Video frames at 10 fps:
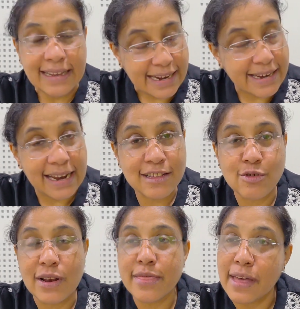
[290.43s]

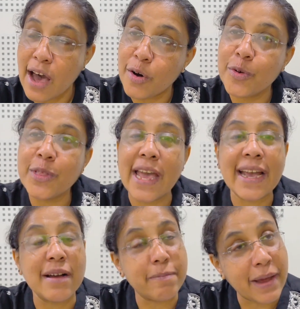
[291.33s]
intellectuals, how they
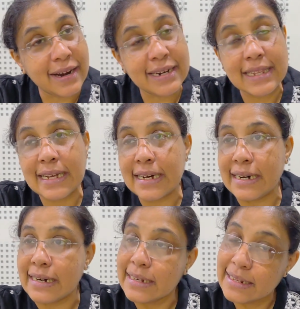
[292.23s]
compared the,